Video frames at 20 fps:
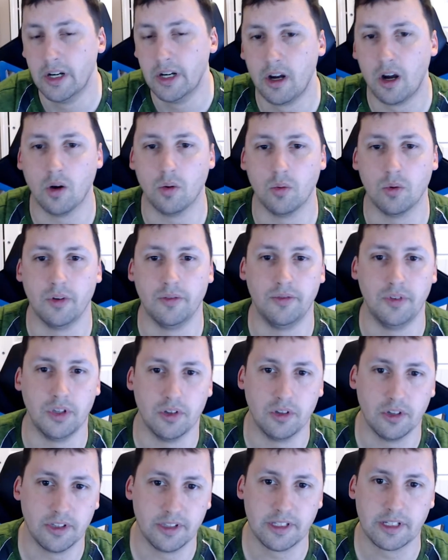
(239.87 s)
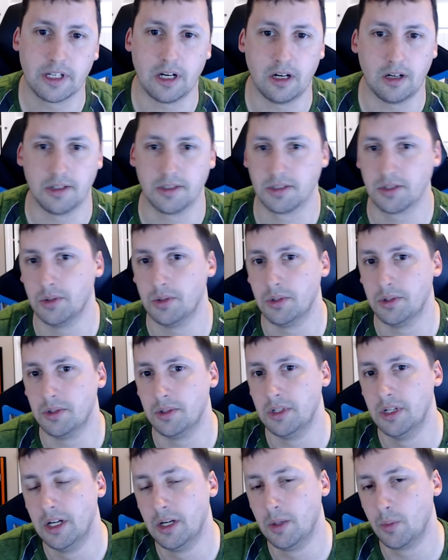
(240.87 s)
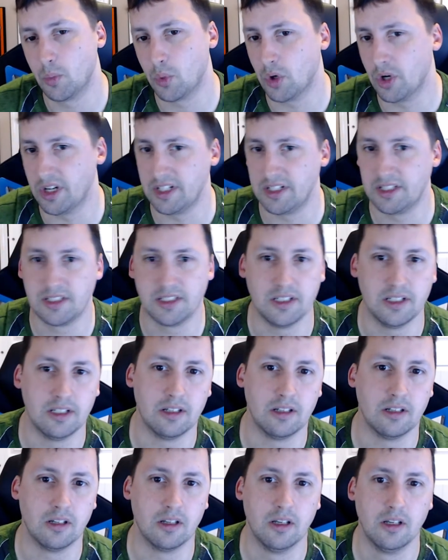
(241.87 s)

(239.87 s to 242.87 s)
a reveal of the console, pricing,